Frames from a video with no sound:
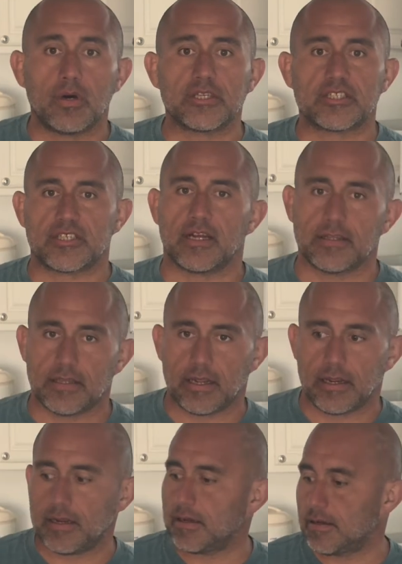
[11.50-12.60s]

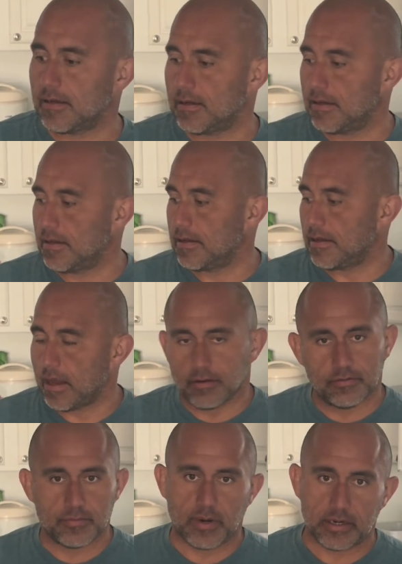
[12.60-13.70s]
Sunday,
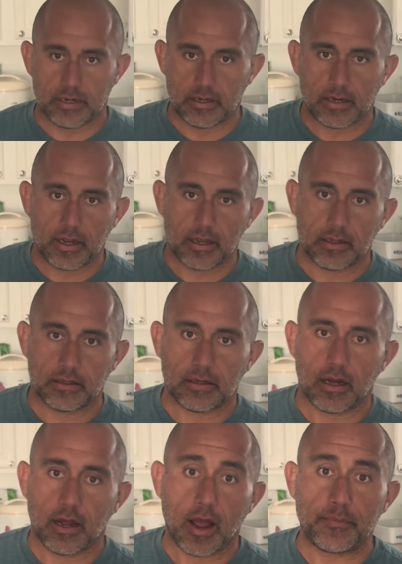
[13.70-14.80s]
everybody, and
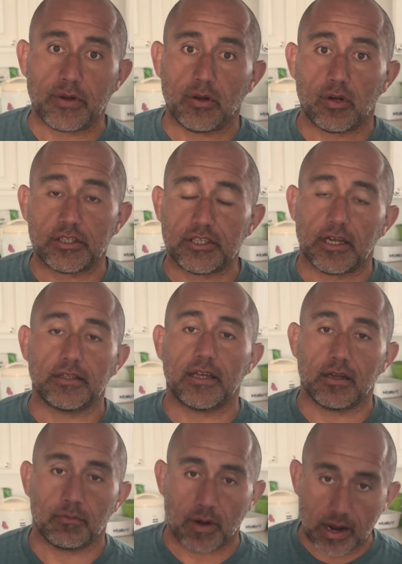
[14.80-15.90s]
a happy Aloha Sunday
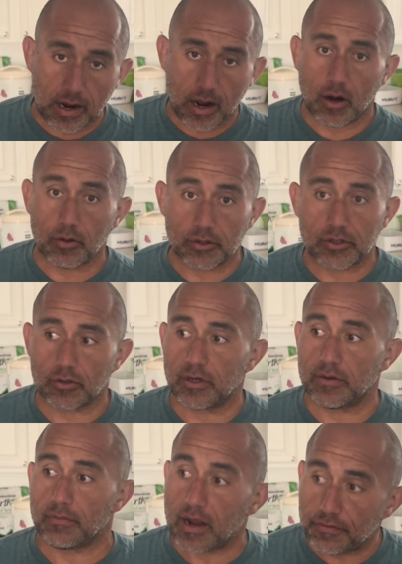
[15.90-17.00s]
in my house or
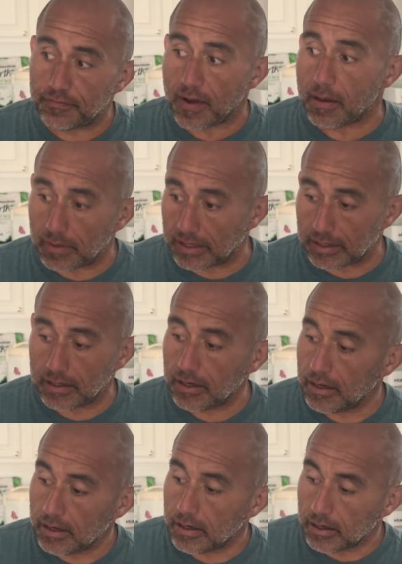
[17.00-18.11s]
in my family.
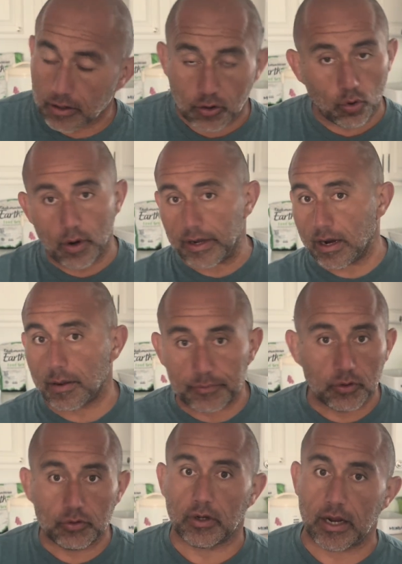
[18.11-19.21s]
Growing up
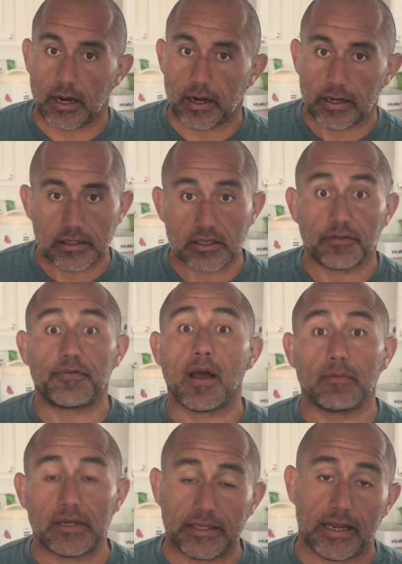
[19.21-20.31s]
to today is a
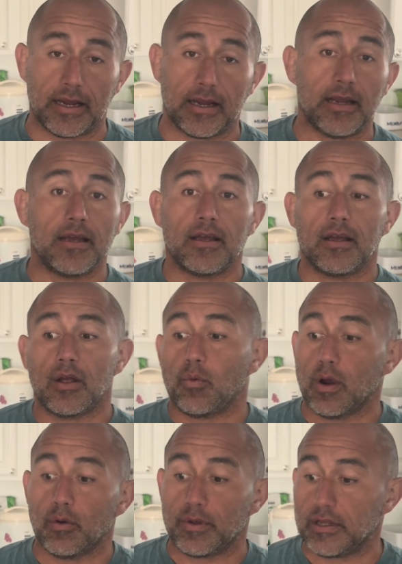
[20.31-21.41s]
family day
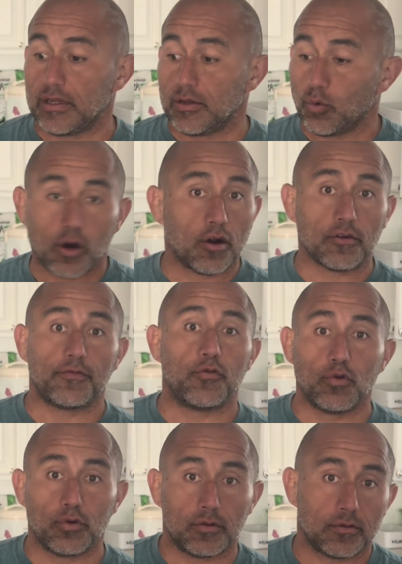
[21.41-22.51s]
where we work on
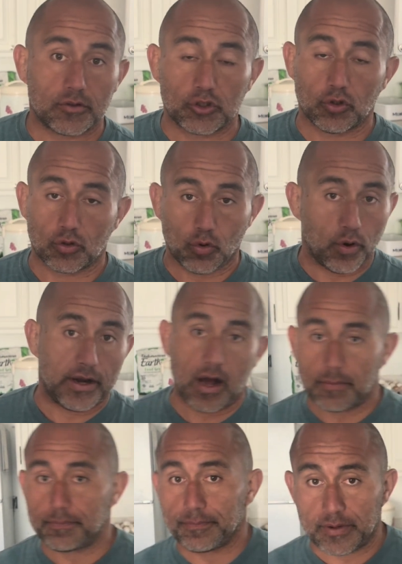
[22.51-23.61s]
food. So growing
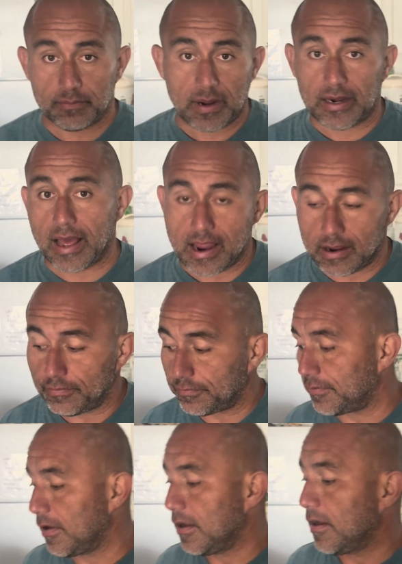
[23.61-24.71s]
up in my
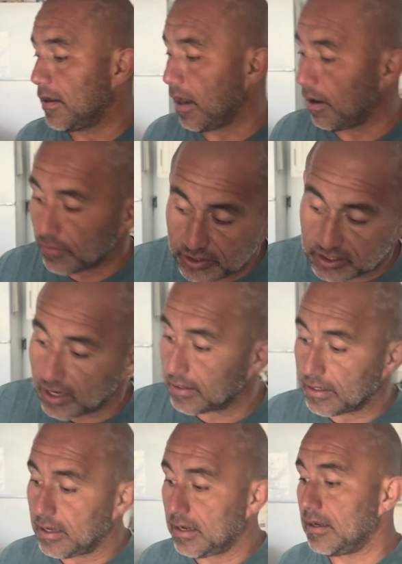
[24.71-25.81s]
life, every
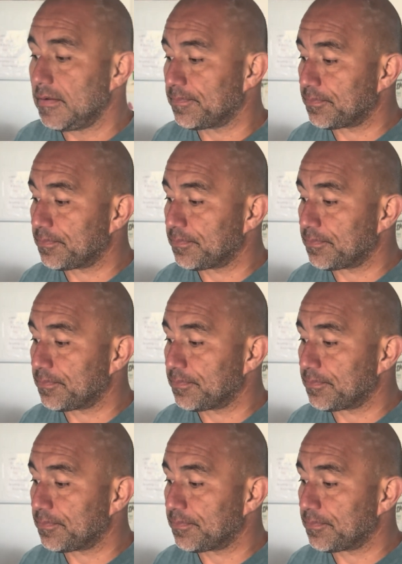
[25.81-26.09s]
Sunday,